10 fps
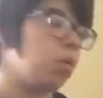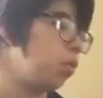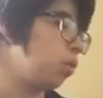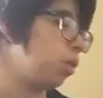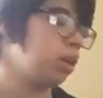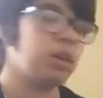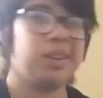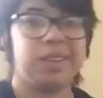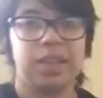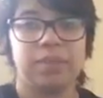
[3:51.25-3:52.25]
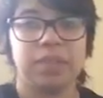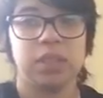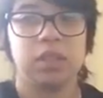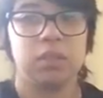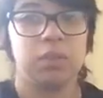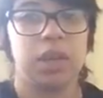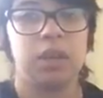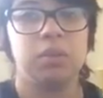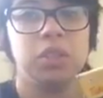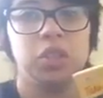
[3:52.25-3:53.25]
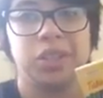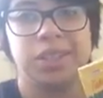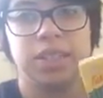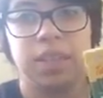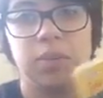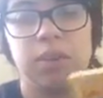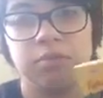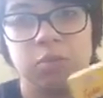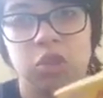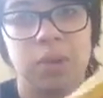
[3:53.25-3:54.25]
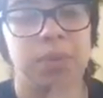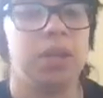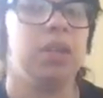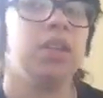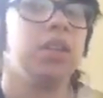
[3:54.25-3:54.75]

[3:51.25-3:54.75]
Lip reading: or in the cafeteria when I was trying to stay away from drama.